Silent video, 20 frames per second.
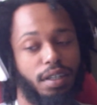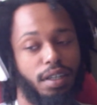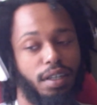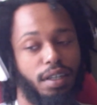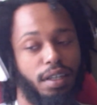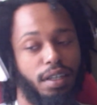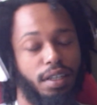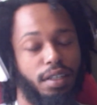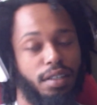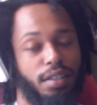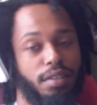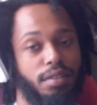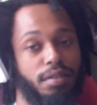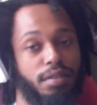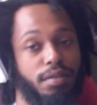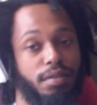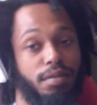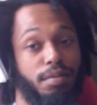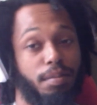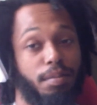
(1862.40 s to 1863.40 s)
it
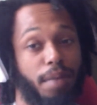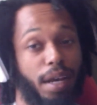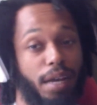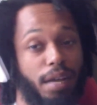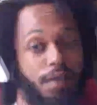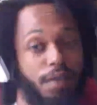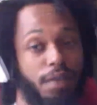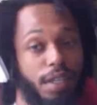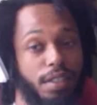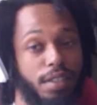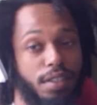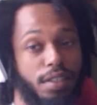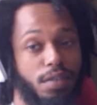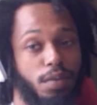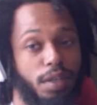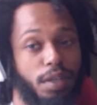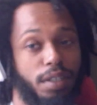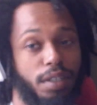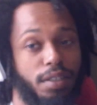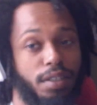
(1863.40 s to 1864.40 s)
manifests its
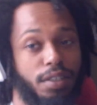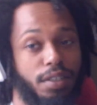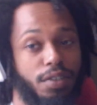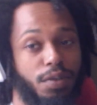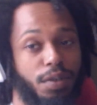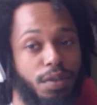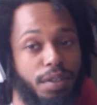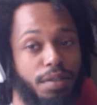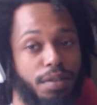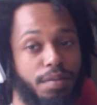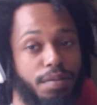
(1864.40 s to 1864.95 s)
way in such a way.